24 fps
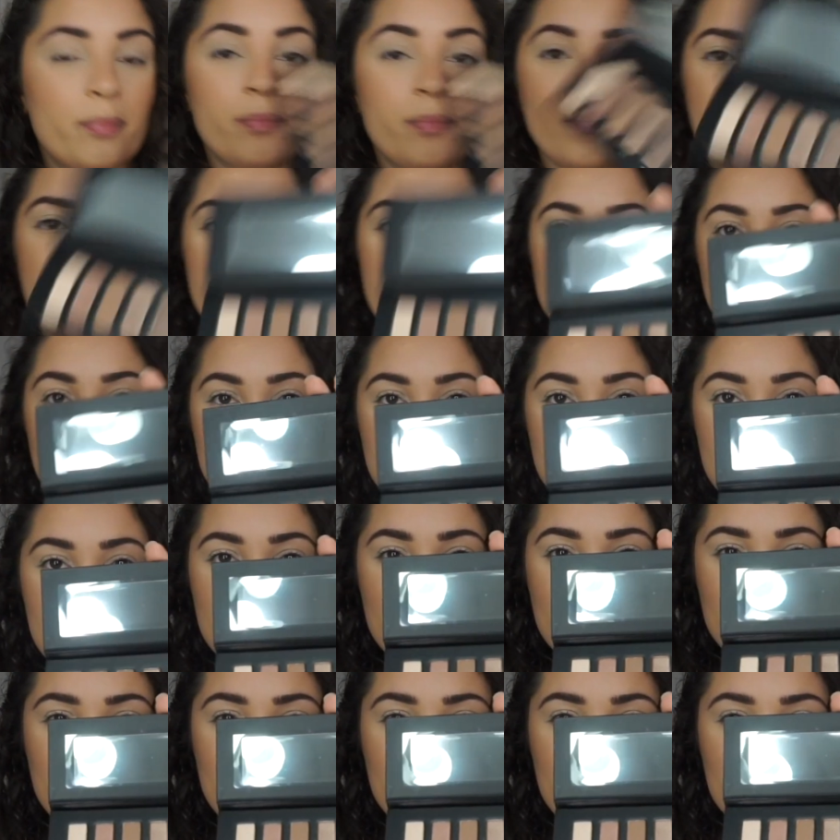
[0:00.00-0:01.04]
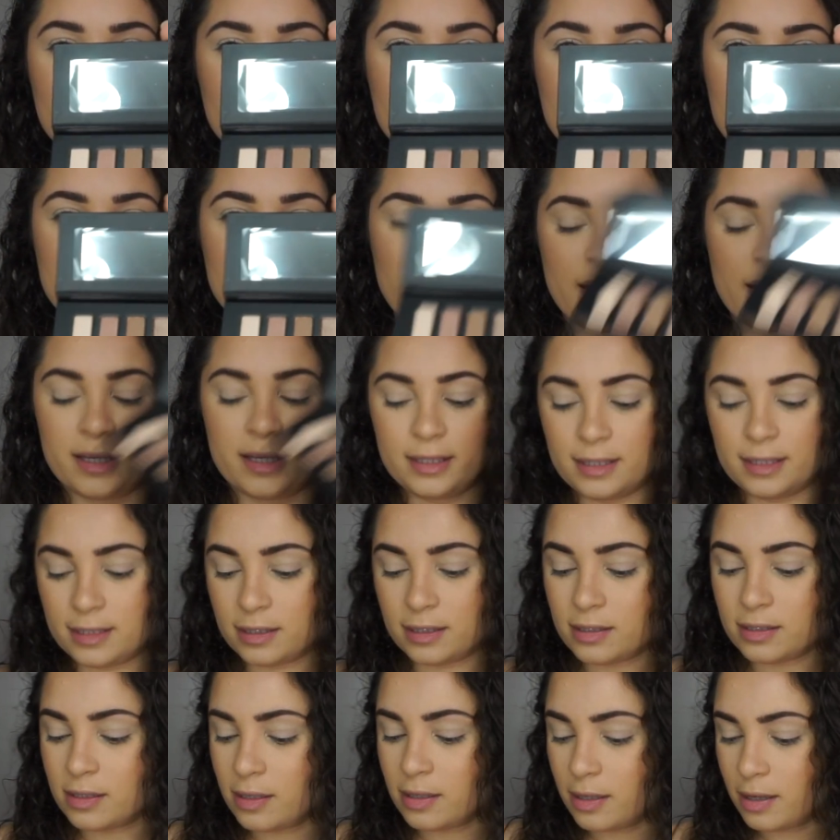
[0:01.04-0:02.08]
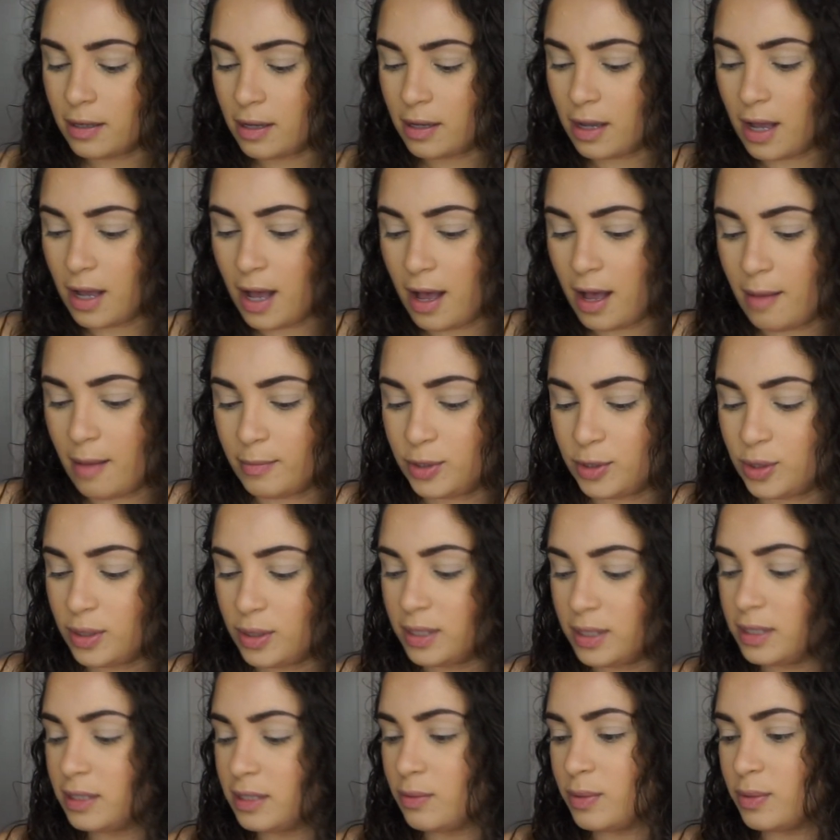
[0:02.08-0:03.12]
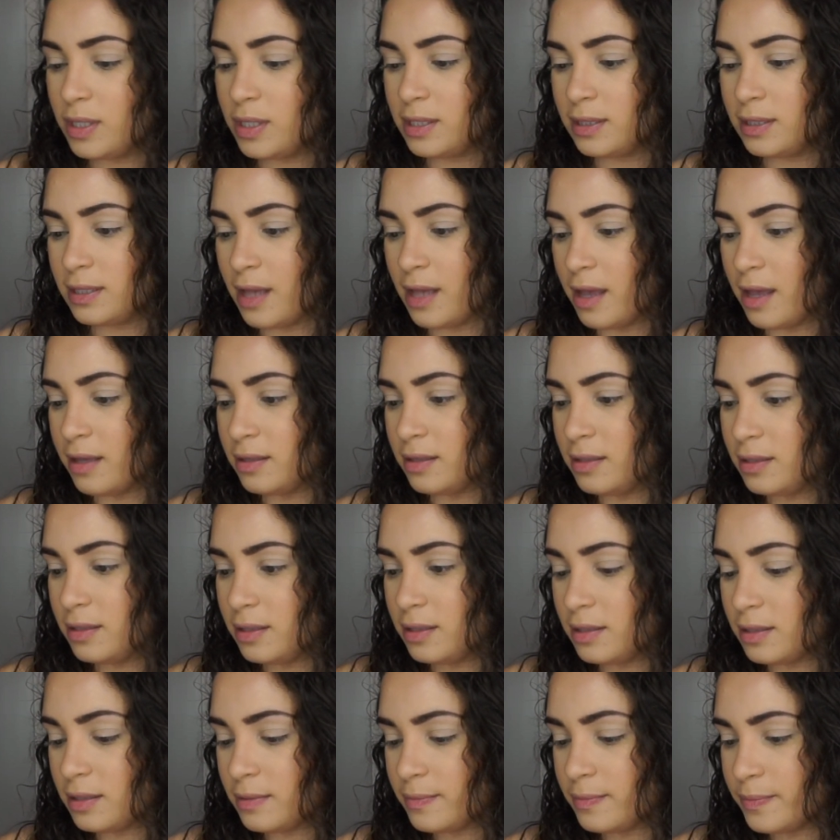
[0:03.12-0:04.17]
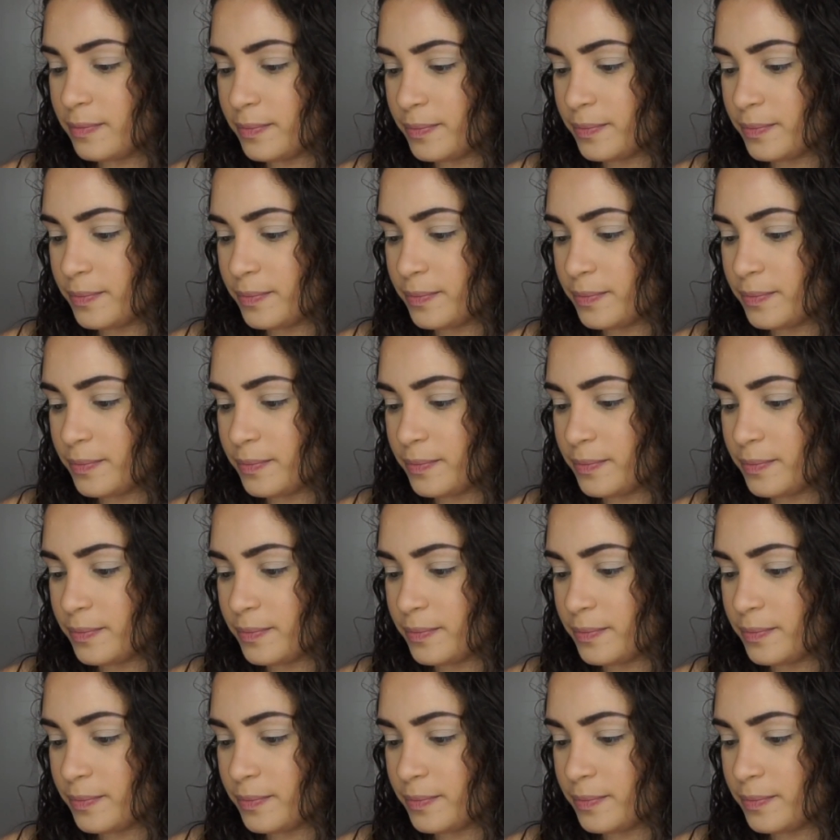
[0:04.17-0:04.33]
and it has a mirror, which is nice. So let's see what it says.